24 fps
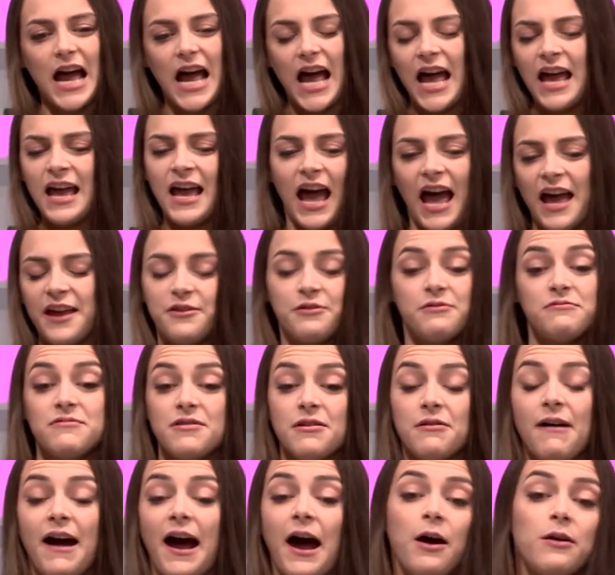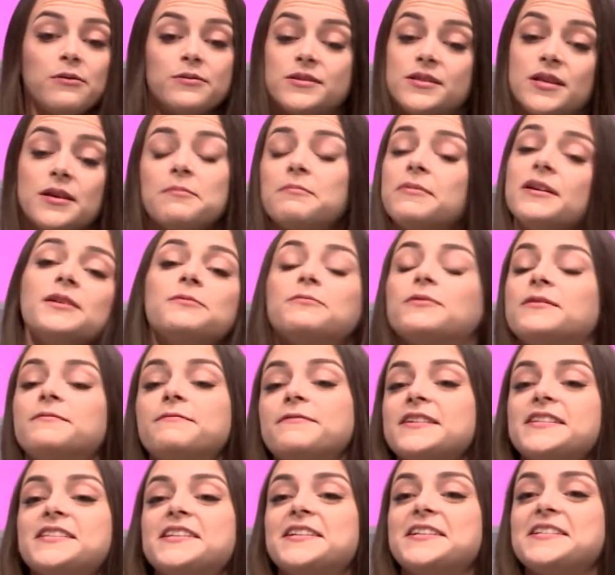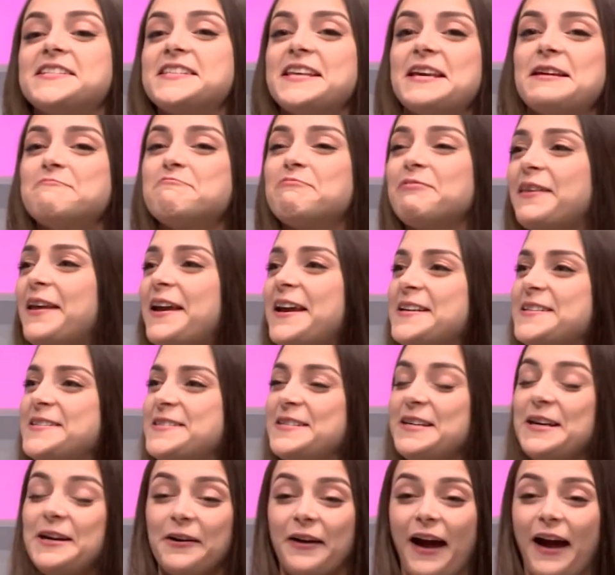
I don't know how somebody would visit the same place year